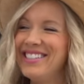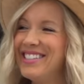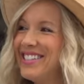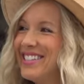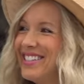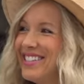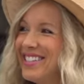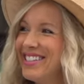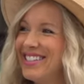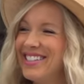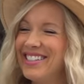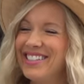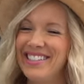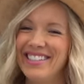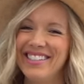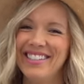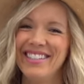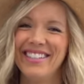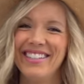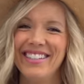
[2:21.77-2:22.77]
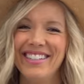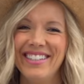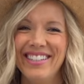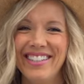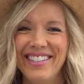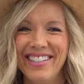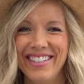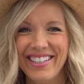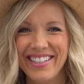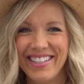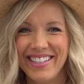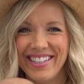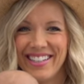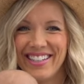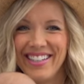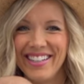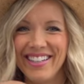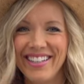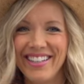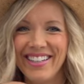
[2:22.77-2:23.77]

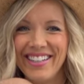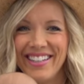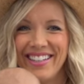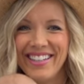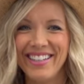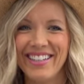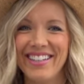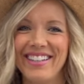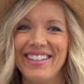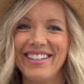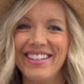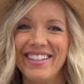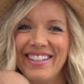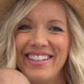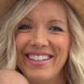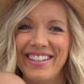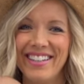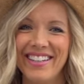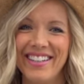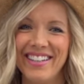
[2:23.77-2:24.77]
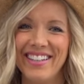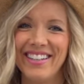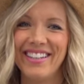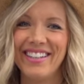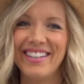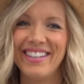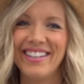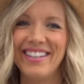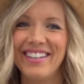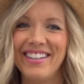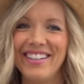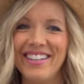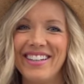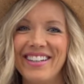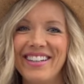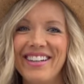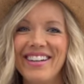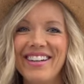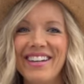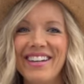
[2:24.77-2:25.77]
The person shown says nothing.